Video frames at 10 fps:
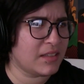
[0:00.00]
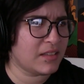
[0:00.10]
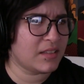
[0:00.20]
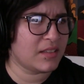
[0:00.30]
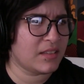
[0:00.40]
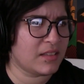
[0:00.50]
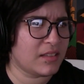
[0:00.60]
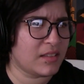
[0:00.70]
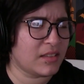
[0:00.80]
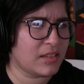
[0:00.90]

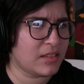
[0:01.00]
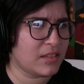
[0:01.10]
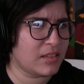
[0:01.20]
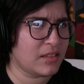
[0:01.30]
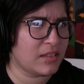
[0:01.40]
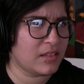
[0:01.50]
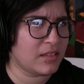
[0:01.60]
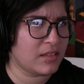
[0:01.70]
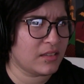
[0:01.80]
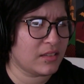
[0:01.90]

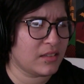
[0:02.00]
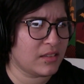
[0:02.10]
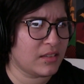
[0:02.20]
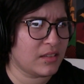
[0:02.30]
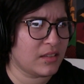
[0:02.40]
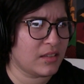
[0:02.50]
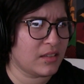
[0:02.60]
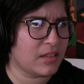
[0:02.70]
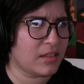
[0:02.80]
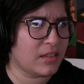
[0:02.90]

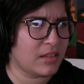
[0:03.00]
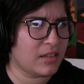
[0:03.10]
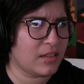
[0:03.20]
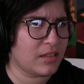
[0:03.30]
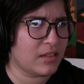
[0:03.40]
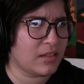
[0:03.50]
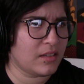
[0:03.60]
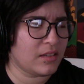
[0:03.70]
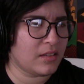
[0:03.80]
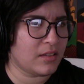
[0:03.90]

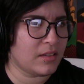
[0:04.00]
Nobody speaks.